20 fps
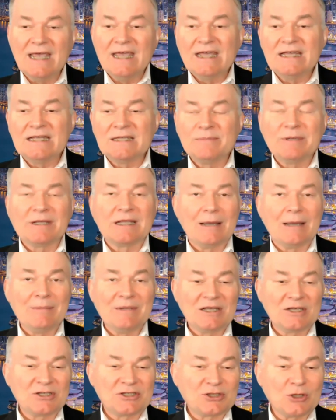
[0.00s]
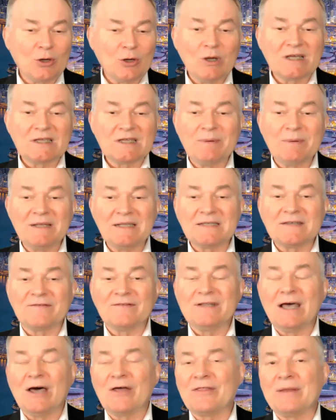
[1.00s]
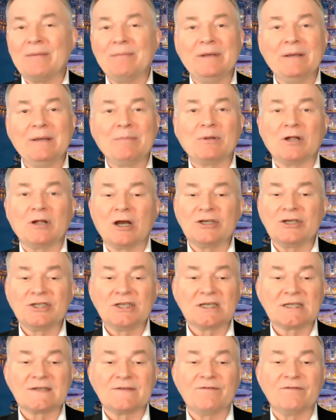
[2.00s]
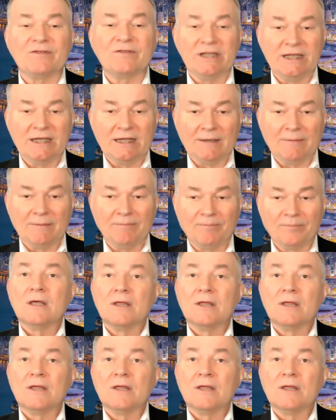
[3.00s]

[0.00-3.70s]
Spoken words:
is becoming so expensive now that people are just fleeing.